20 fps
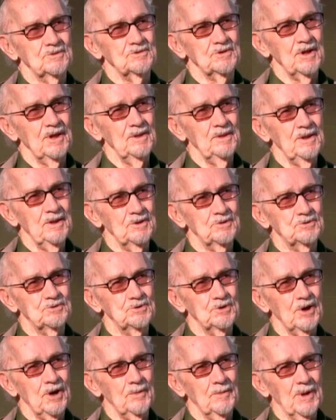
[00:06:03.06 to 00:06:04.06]
see these
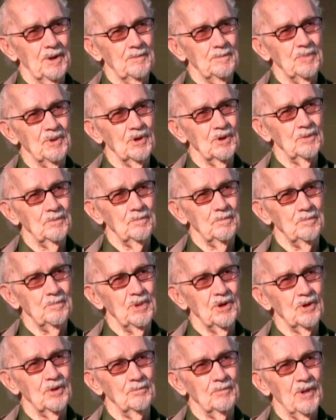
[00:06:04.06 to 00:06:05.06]
German
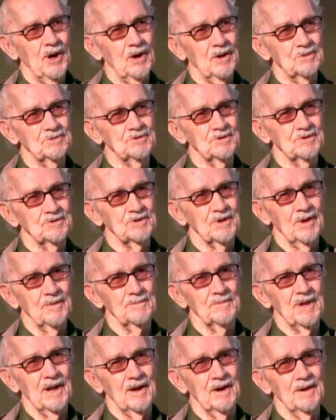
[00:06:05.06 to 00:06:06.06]
pillboxes
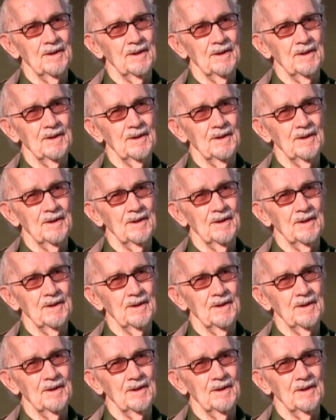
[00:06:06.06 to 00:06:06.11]
up there,